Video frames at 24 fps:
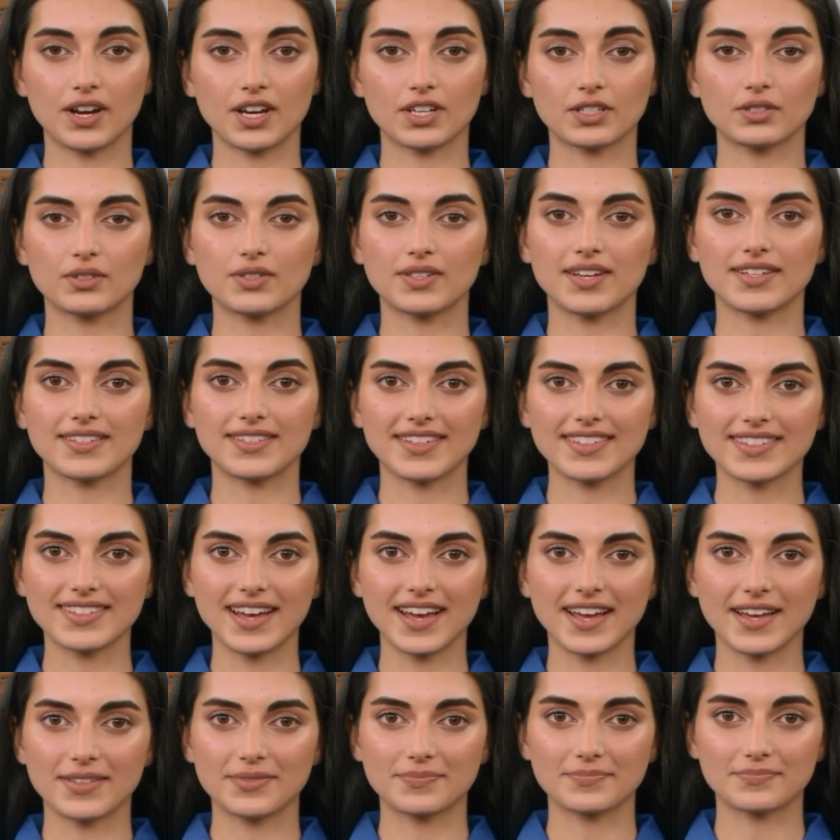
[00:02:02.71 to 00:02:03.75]
intricate
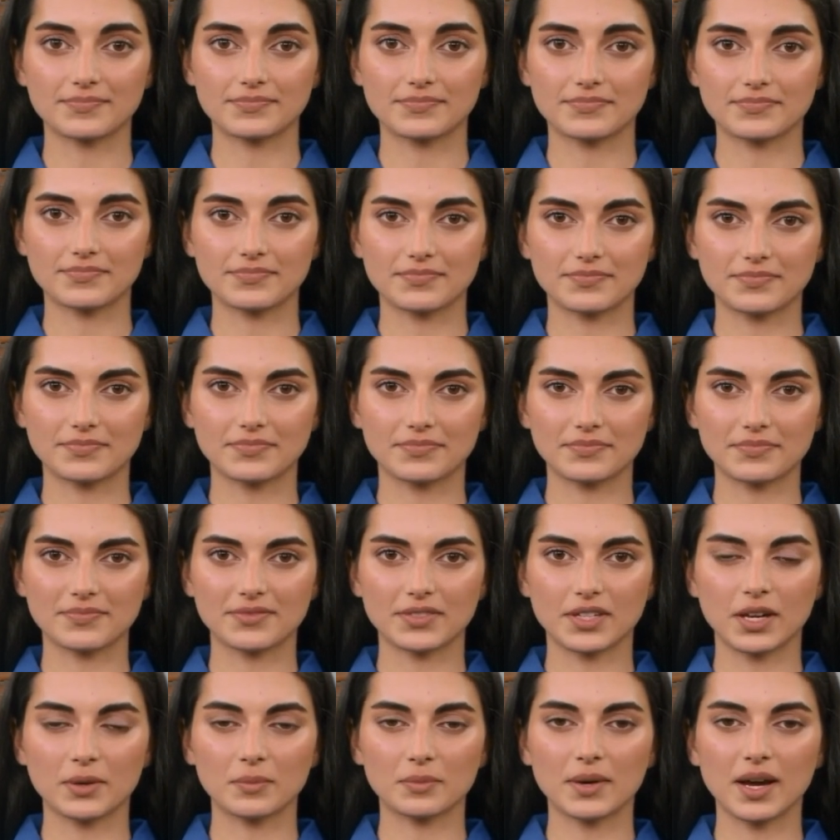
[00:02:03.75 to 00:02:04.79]
design.
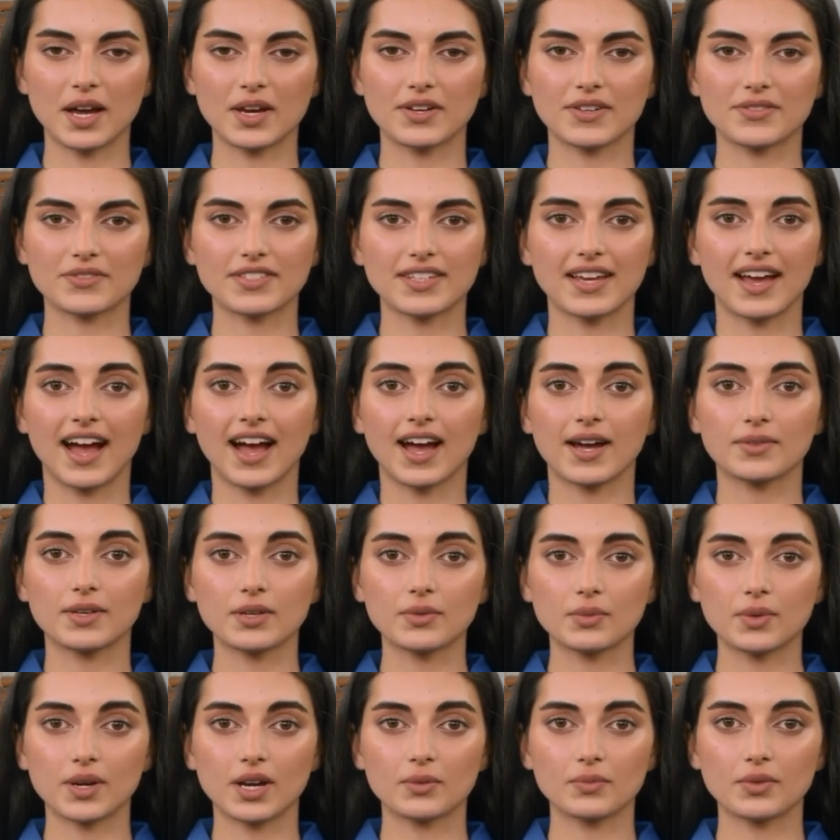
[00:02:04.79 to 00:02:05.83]
The amount of time
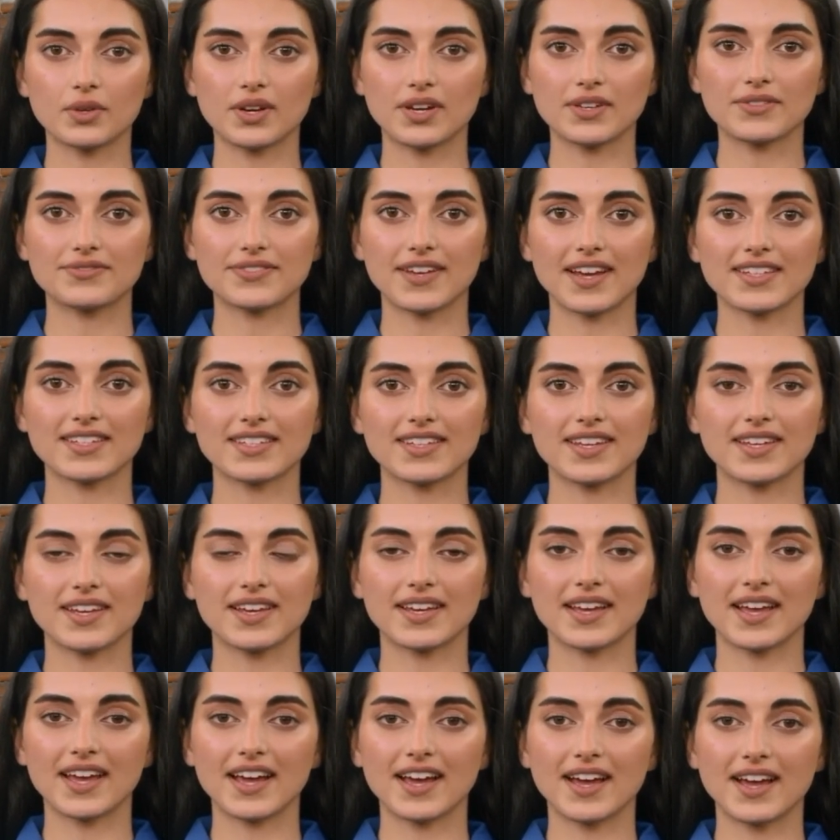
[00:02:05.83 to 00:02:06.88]
and labor invested
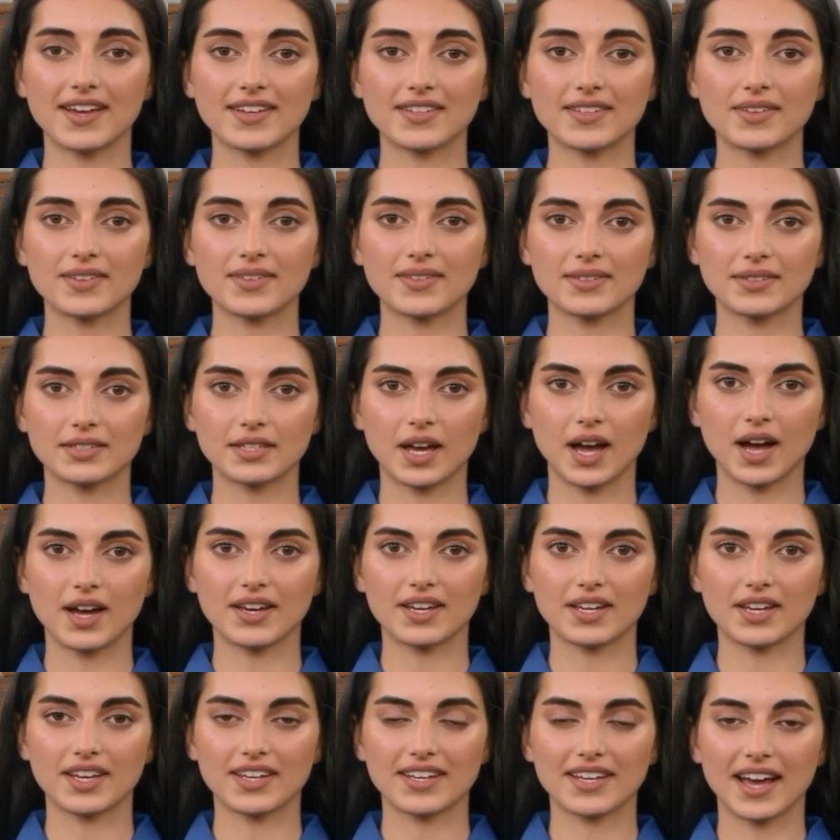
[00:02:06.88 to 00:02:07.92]
in hand
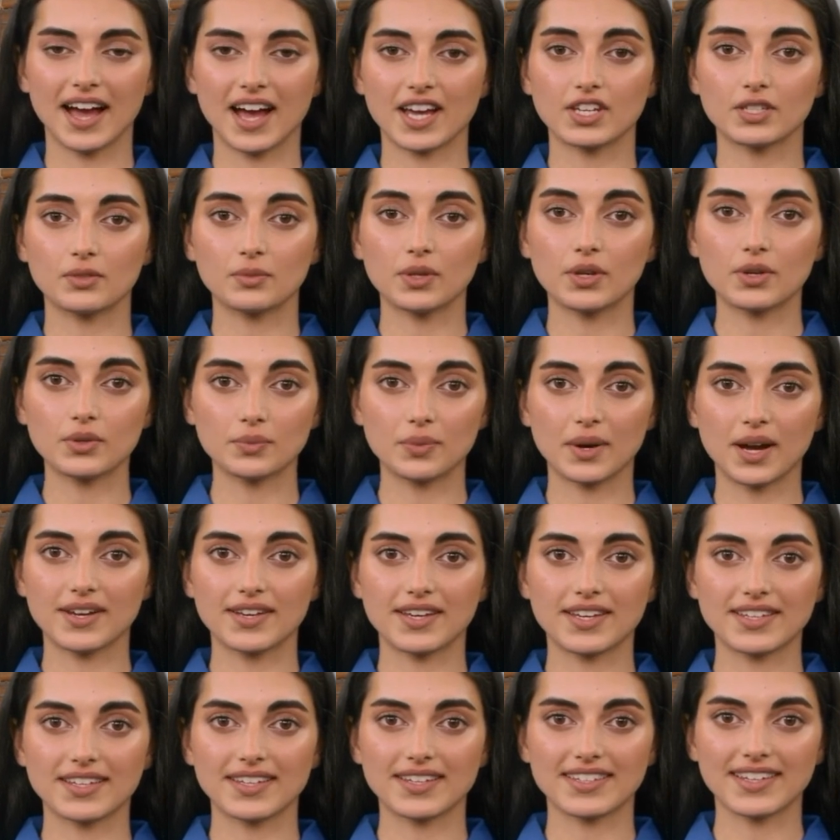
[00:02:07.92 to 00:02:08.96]
knotting a Kashmir rug
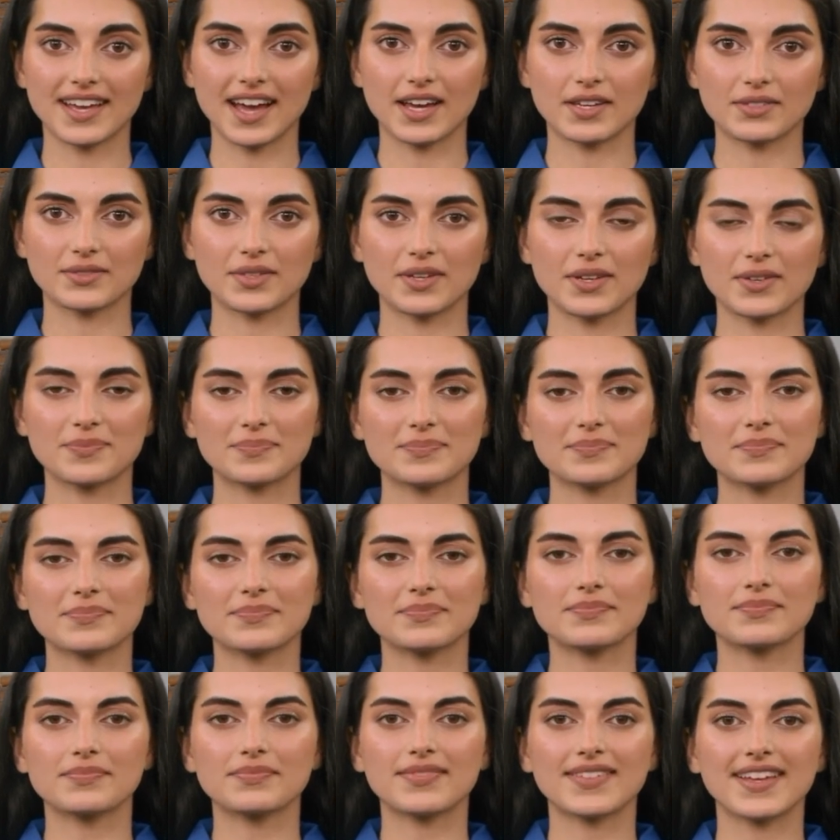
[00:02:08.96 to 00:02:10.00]
is staggering.
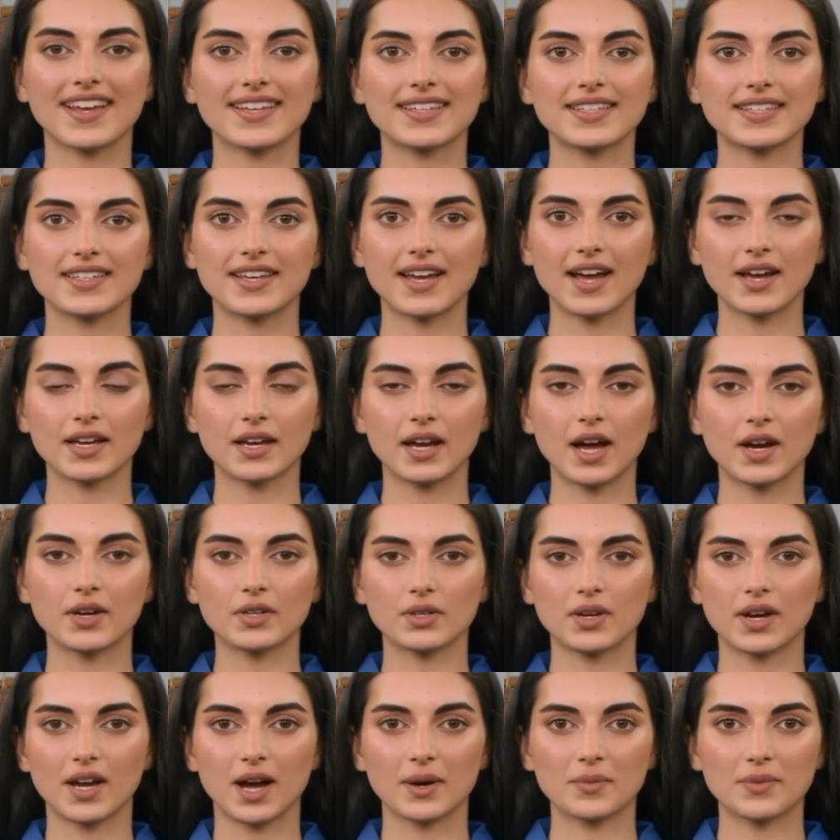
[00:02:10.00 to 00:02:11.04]
It's not
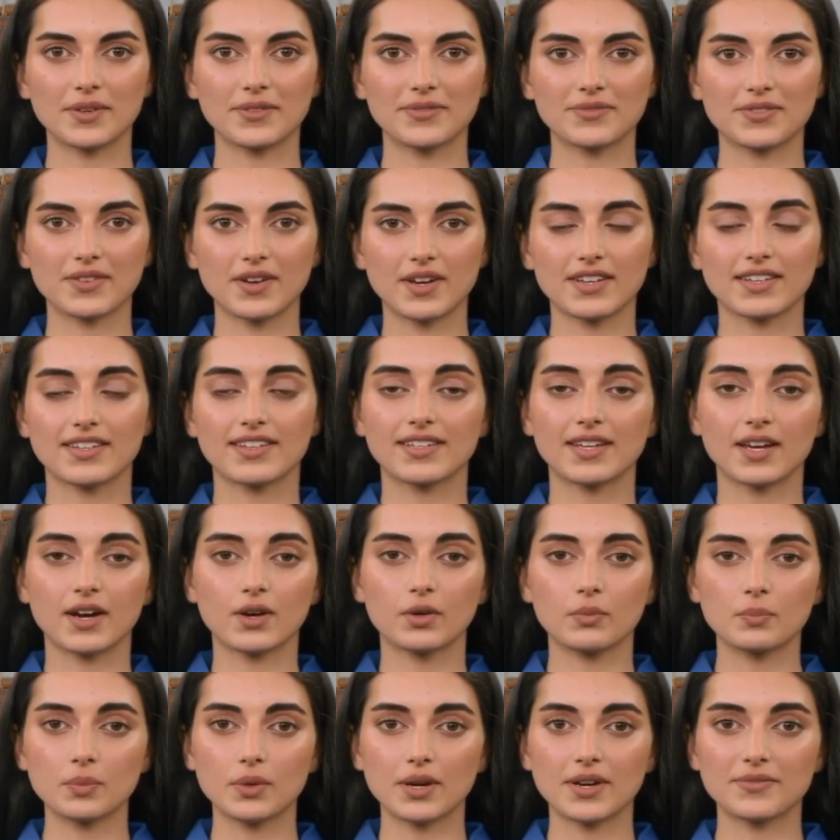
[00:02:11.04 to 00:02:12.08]
uncommon for a
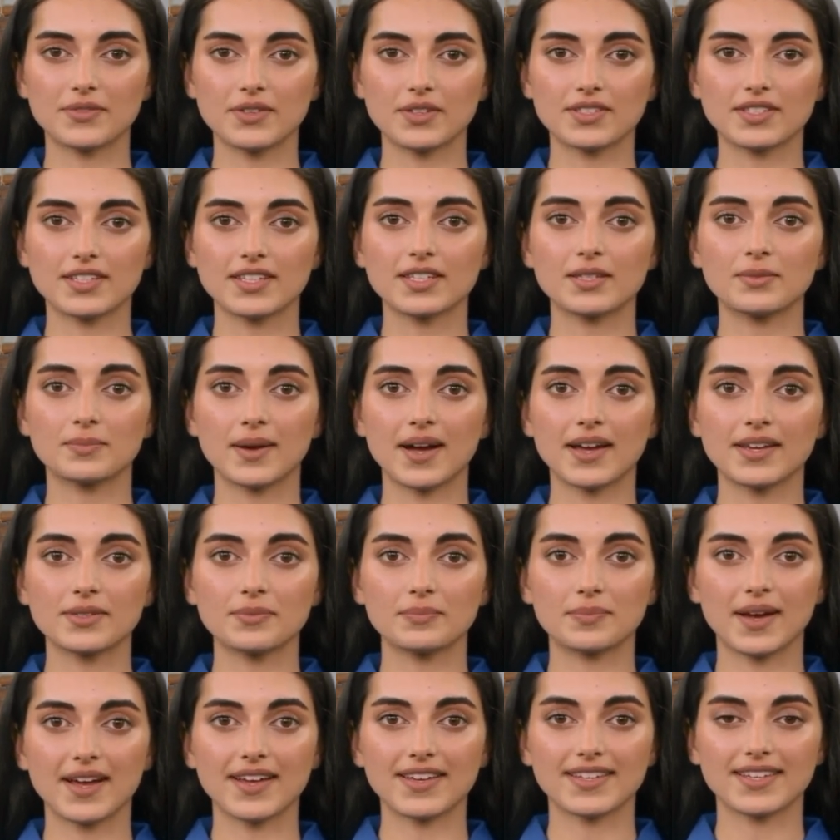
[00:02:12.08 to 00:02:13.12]
skilled weaver to spend
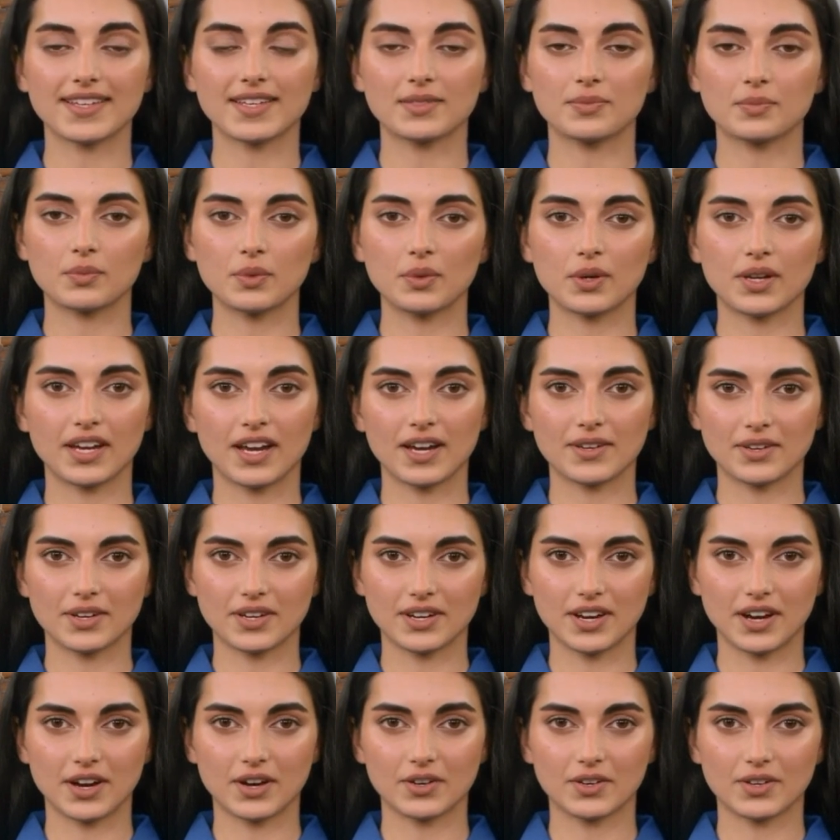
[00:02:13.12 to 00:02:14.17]
months, or even
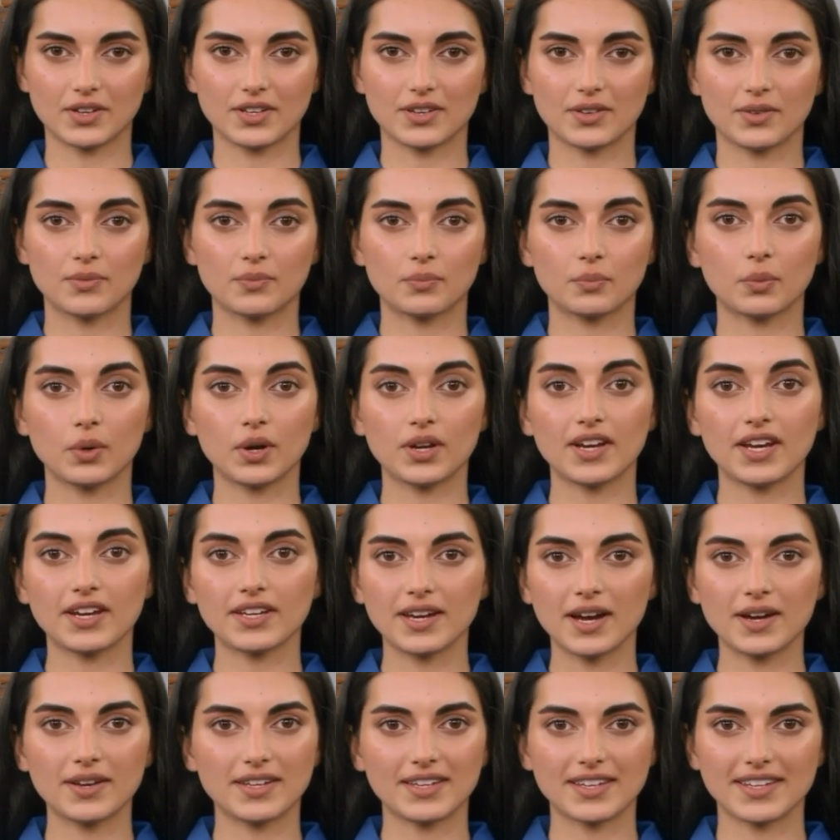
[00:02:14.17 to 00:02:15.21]
years, working
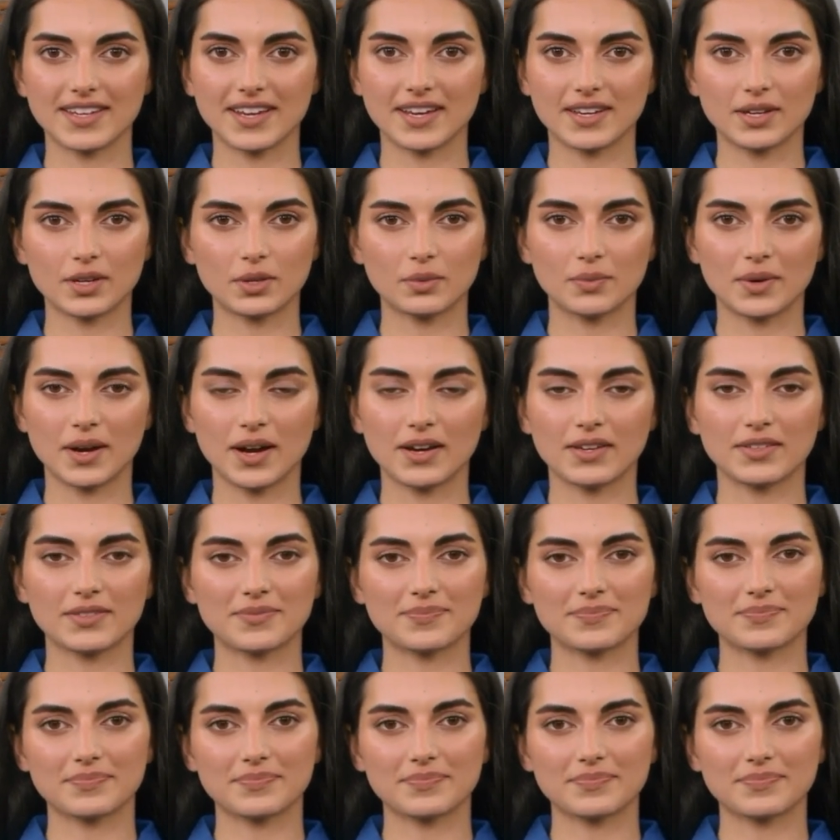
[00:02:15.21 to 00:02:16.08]
on a single rug.